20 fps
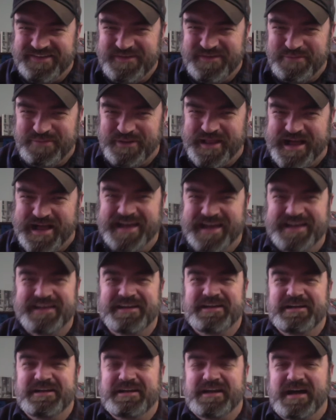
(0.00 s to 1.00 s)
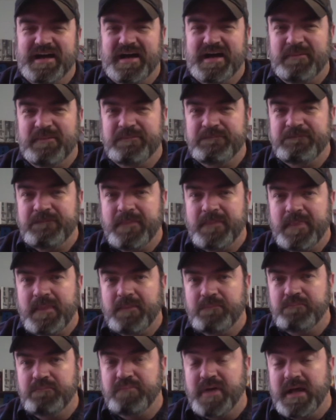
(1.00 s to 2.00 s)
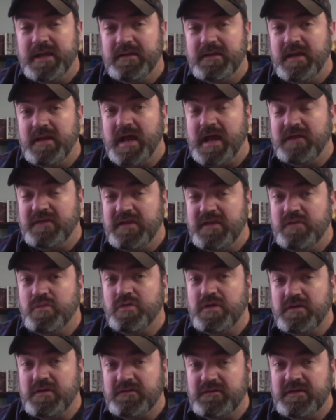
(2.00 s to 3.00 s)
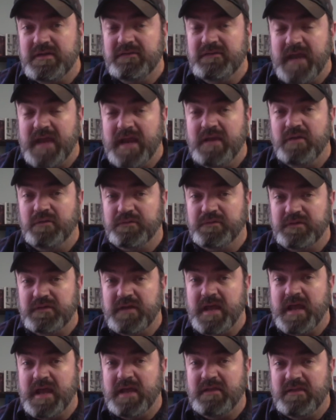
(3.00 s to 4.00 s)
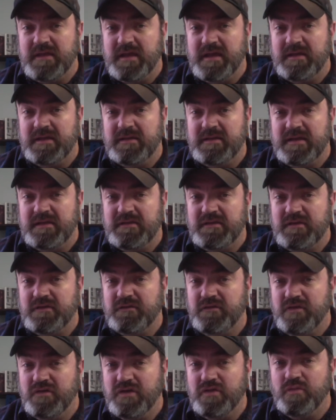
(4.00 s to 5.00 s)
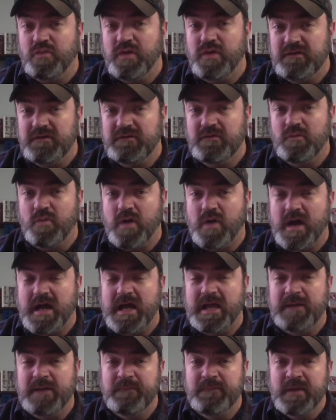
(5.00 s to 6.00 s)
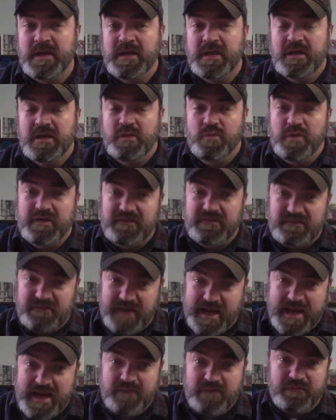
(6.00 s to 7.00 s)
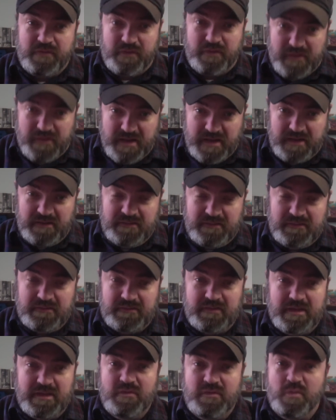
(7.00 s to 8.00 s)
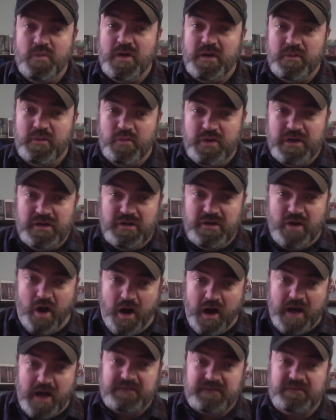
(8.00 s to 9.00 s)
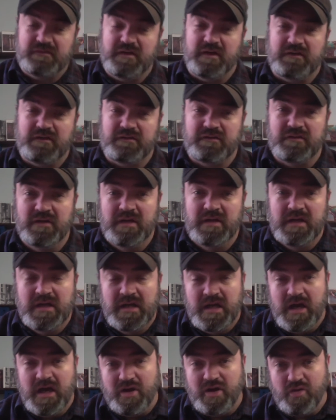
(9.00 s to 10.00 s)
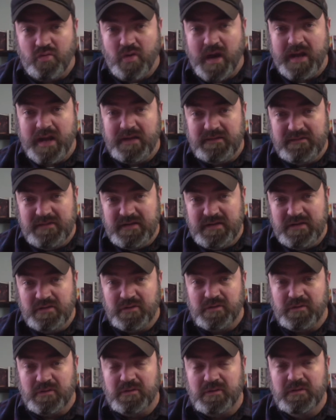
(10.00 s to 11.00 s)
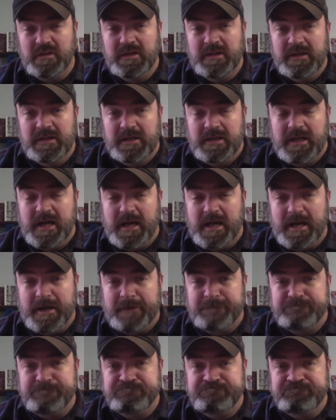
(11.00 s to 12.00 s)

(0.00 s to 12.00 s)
plot. But I think we're going to see in Daniel today that there's good reason why we stand for things, even when it would cost us a great deal. And